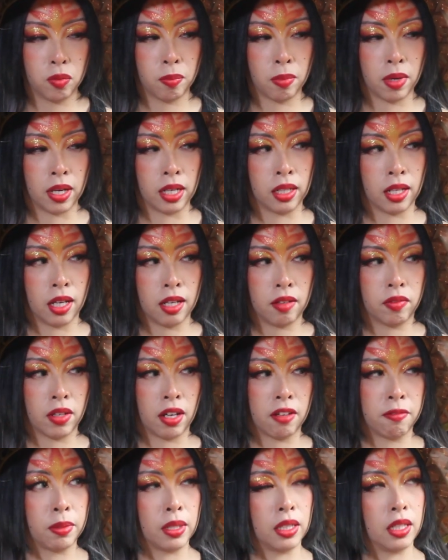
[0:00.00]
my life that
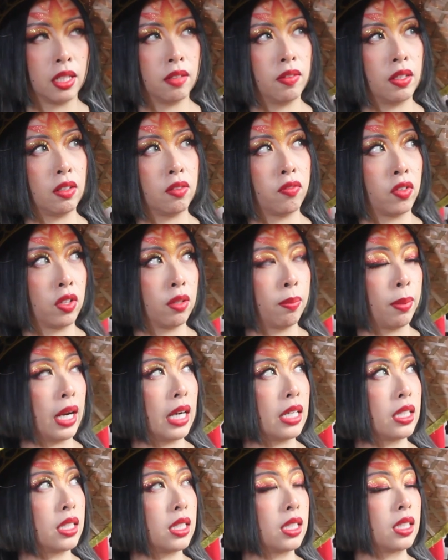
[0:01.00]
I've been living for the
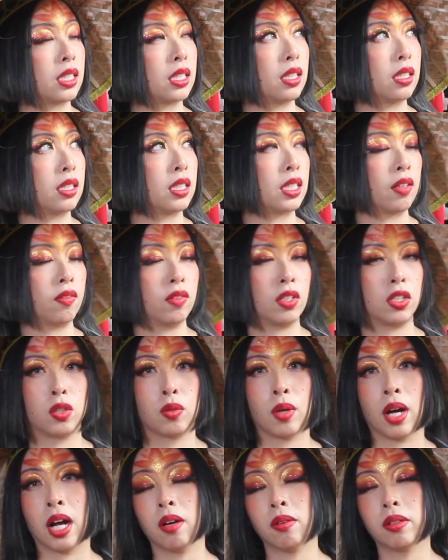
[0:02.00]
past 72
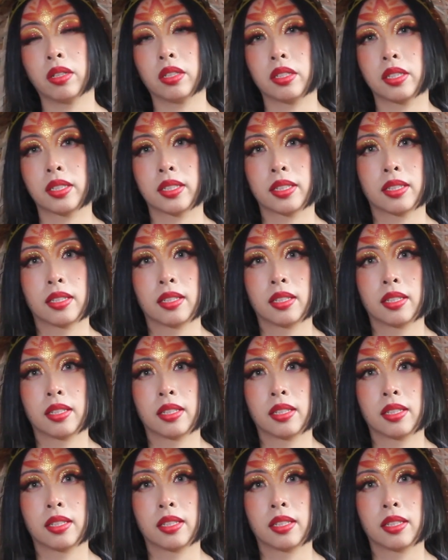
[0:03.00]
hours,